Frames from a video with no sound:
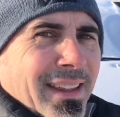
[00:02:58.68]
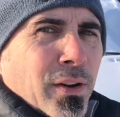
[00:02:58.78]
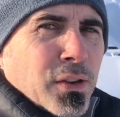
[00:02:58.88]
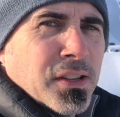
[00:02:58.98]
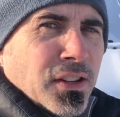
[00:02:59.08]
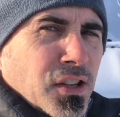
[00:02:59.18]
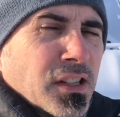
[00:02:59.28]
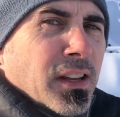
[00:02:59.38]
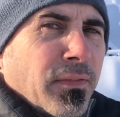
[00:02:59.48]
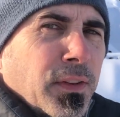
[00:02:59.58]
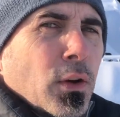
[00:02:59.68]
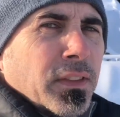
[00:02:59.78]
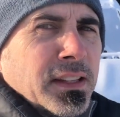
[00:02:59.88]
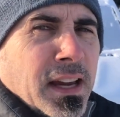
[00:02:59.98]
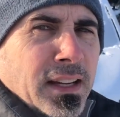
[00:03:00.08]
And those are just a few of
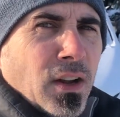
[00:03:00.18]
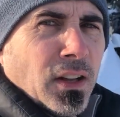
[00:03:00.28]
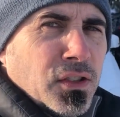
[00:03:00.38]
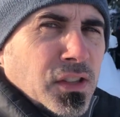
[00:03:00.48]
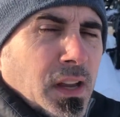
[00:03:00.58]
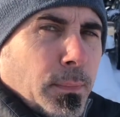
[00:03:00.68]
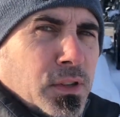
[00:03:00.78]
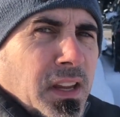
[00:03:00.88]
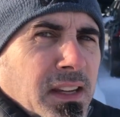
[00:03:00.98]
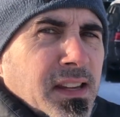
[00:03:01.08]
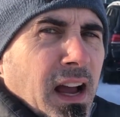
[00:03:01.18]
the technologies that Mercedes